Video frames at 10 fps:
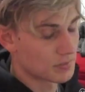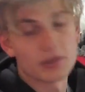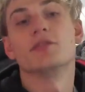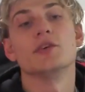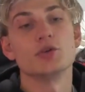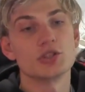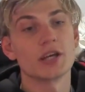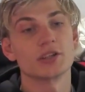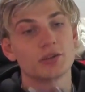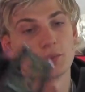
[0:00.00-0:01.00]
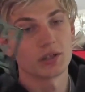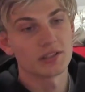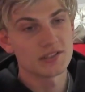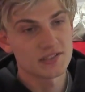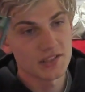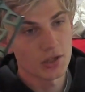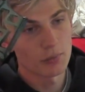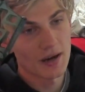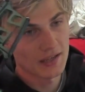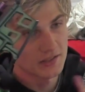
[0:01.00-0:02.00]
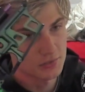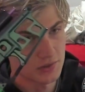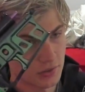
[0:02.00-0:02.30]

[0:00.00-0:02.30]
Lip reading: put a fusion engine in one of these Neo bodies with a